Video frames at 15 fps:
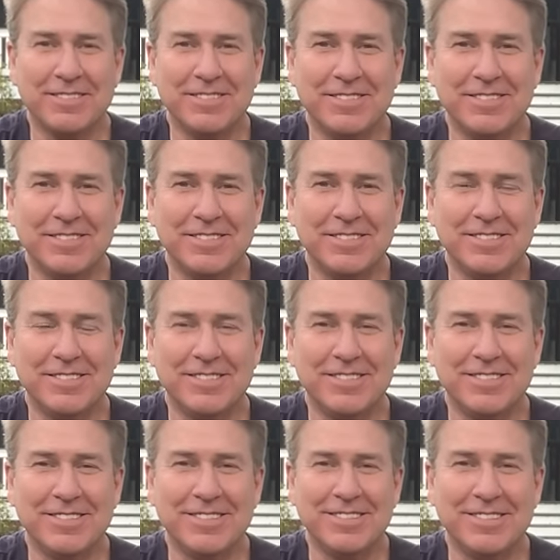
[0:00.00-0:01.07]

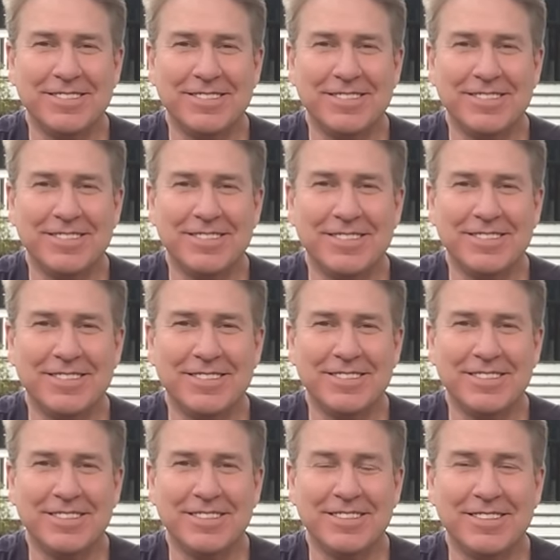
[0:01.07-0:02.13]

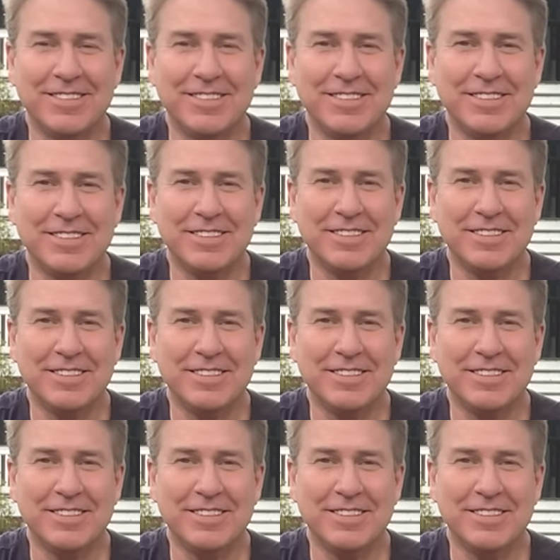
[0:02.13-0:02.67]
The person shown says nothing.